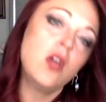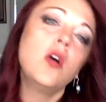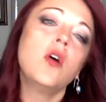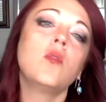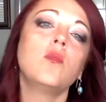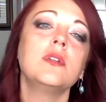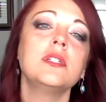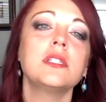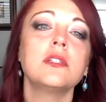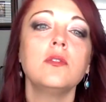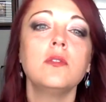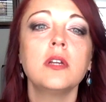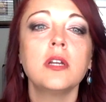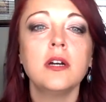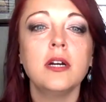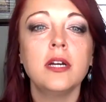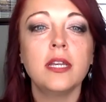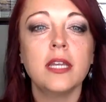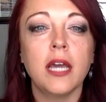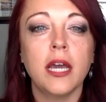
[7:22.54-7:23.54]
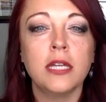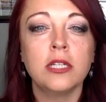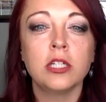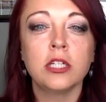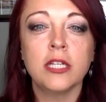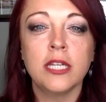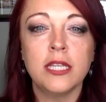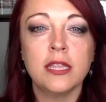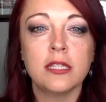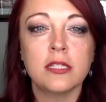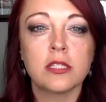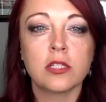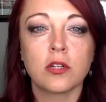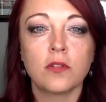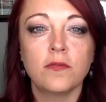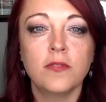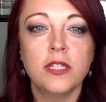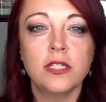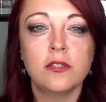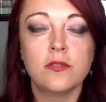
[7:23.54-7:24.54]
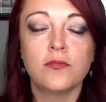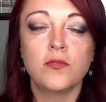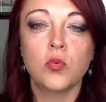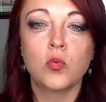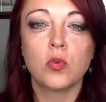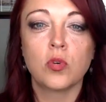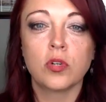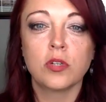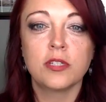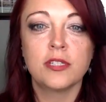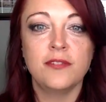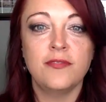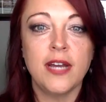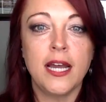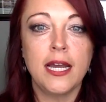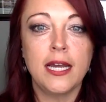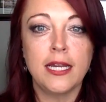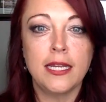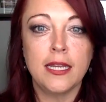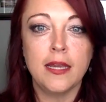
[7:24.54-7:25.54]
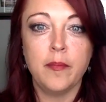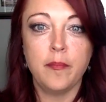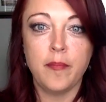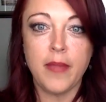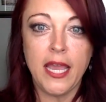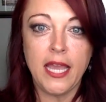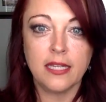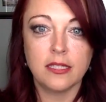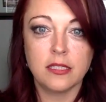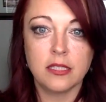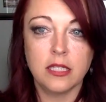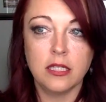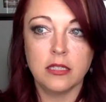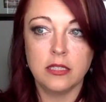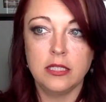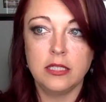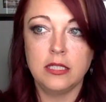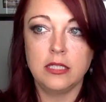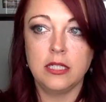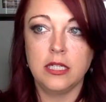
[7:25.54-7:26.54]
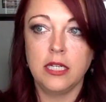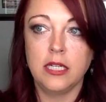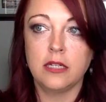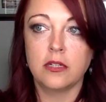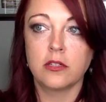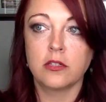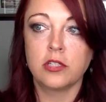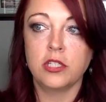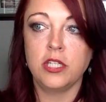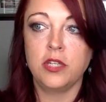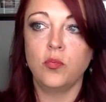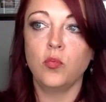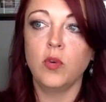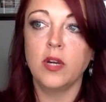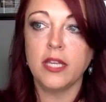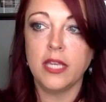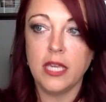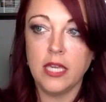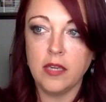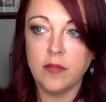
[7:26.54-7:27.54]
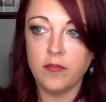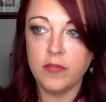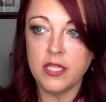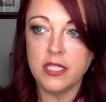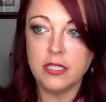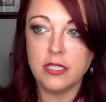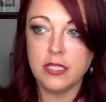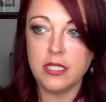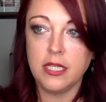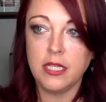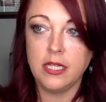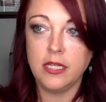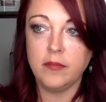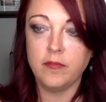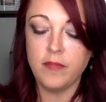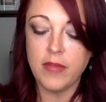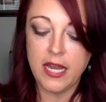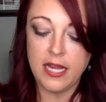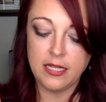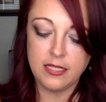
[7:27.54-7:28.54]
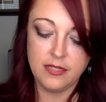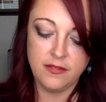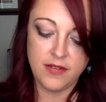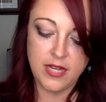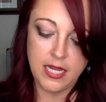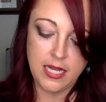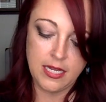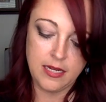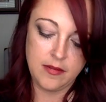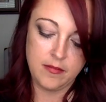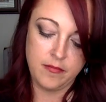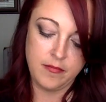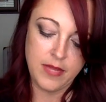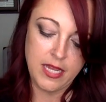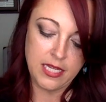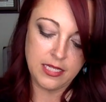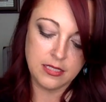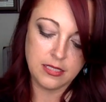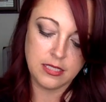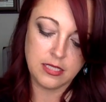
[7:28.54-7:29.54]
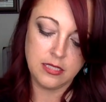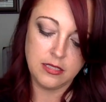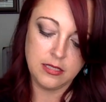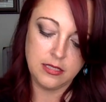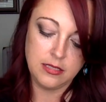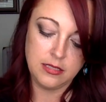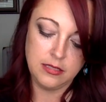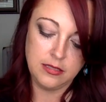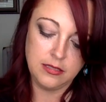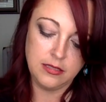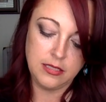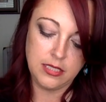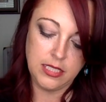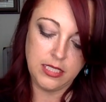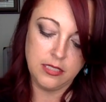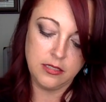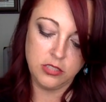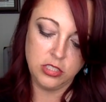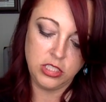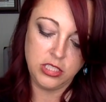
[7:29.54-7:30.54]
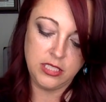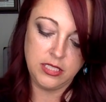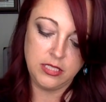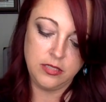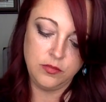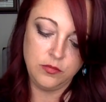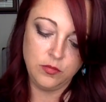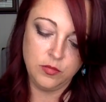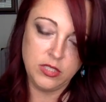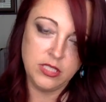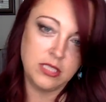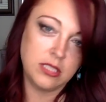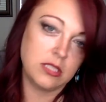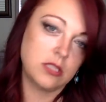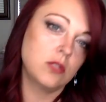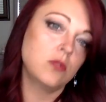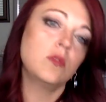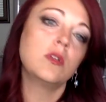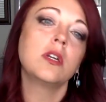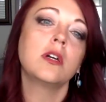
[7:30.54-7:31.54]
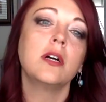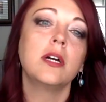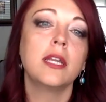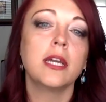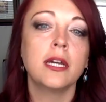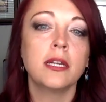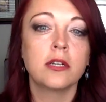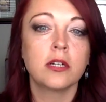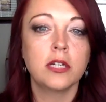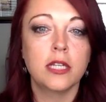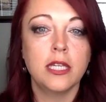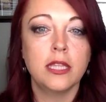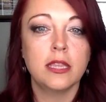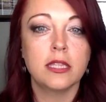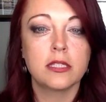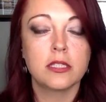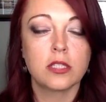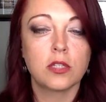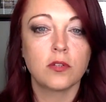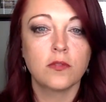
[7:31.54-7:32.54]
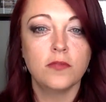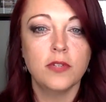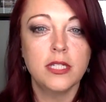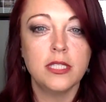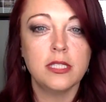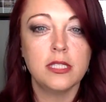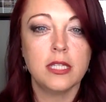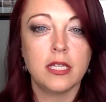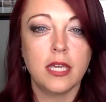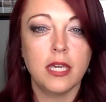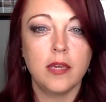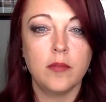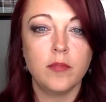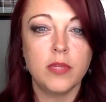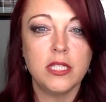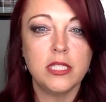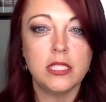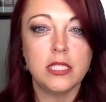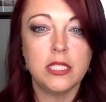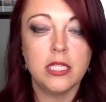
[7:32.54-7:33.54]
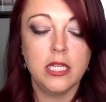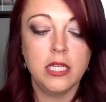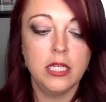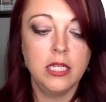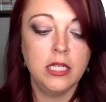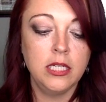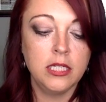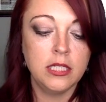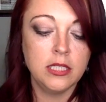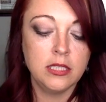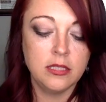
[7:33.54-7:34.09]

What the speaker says: what's going on underneath the surface for divine masculine energy? What can't be seen by divine masculine energy? What's going on underneath the surface that can't be seen?